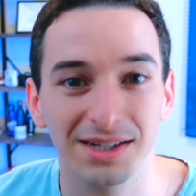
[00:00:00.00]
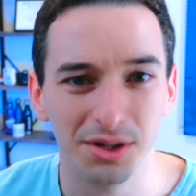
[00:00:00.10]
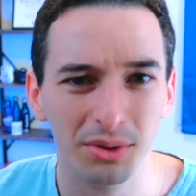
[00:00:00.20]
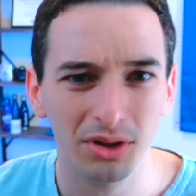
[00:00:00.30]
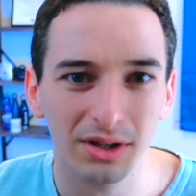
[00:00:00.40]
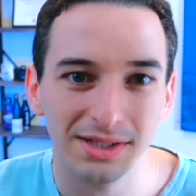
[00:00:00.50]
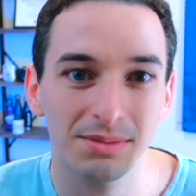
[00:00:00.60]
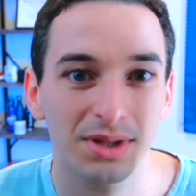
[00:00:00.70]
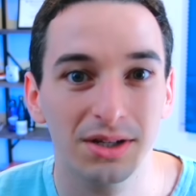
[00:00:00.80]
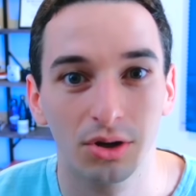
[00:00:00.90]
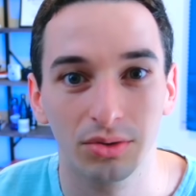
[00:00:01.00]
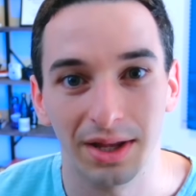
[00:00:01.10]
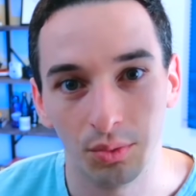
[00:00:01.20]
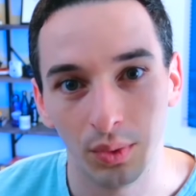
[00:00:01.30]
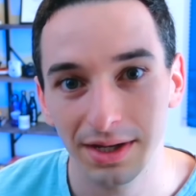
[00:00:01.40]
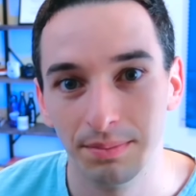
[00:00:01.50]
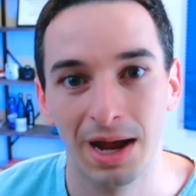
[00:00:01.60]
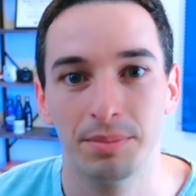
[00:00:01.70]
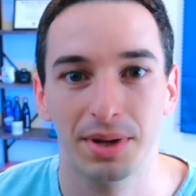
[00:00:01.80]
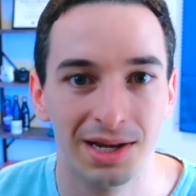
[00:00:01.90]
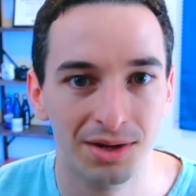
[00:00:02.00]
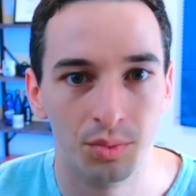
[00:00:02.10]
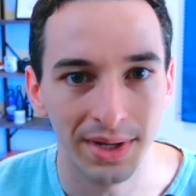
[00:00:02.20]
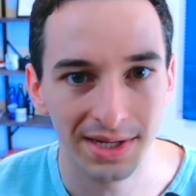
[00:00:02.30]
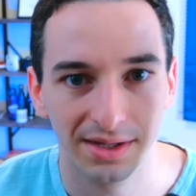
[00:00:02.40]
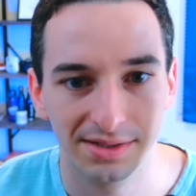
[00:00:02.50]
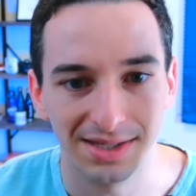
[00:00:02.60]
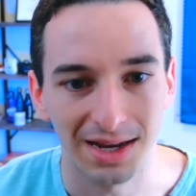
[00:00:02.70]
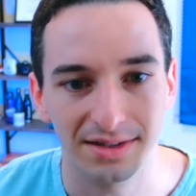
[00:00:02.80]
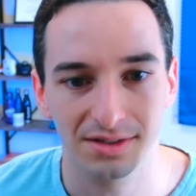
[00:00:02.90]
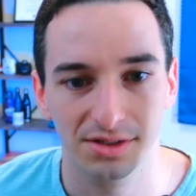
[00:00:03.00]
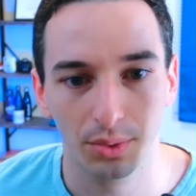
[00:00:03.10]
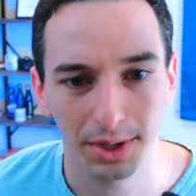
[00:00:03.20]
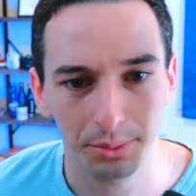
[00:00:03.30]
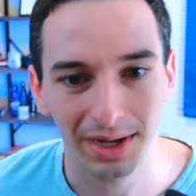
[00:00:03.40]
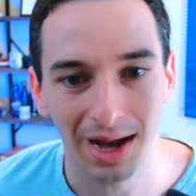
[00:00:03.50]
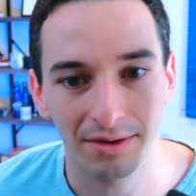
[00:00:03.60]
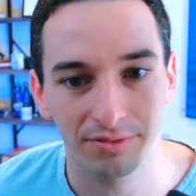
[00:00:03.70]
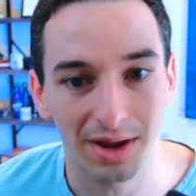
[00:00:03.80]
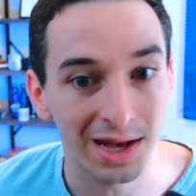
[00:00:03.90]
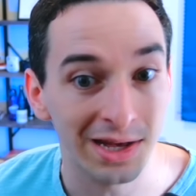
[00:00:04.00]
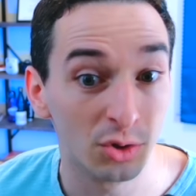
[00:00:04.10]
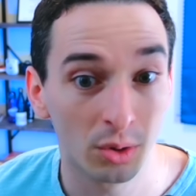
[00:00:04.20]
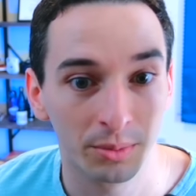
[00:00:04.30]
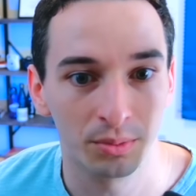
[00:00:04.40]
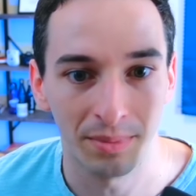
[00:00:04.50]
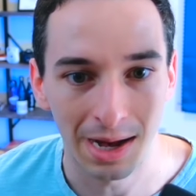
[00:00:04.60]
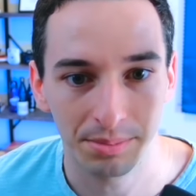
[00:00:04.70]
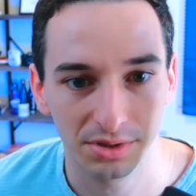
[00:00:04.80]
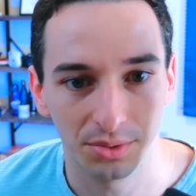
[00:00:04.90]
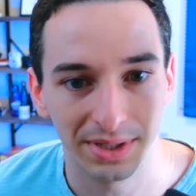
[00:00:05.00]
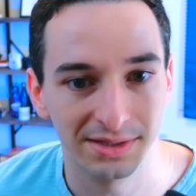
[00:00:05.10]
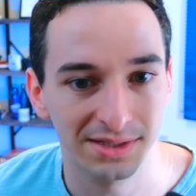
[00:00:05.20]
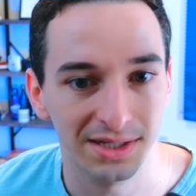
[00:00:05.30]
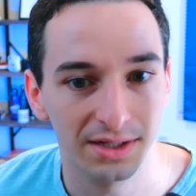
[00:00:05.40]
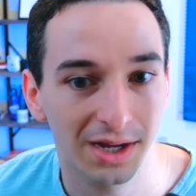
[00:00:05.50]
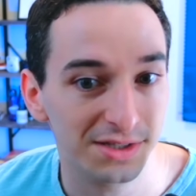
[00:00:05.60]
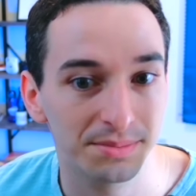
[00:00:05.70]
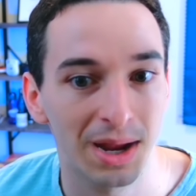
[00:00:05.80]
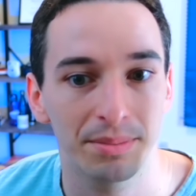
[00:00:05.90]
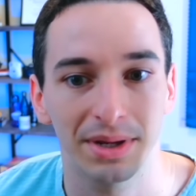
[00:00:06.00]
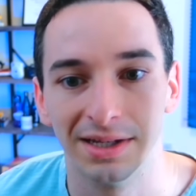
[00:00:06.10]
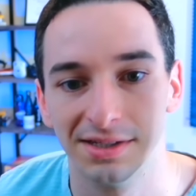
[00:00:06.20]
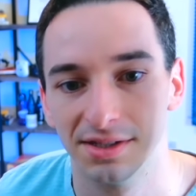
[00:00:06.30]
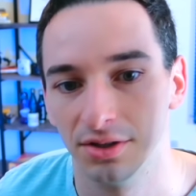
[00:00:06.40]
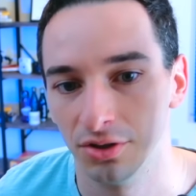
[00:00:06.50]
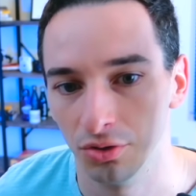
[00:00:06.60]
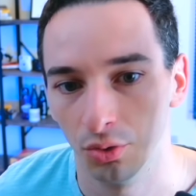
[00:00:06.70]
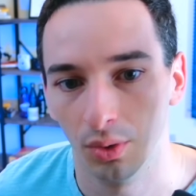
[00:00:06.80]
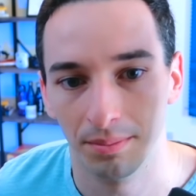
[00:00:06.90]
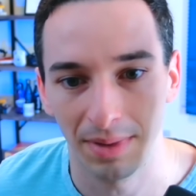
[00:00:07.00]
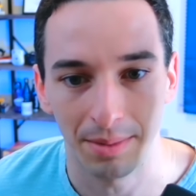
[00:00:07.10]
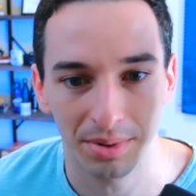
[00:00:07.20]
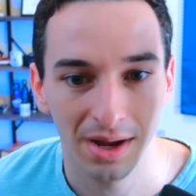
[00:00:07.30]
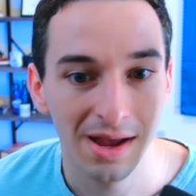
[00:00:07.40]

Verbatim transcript: Next, I'm going to look at something called a weak map and a weak set. So here we have a normal map. So we can see const map is new map.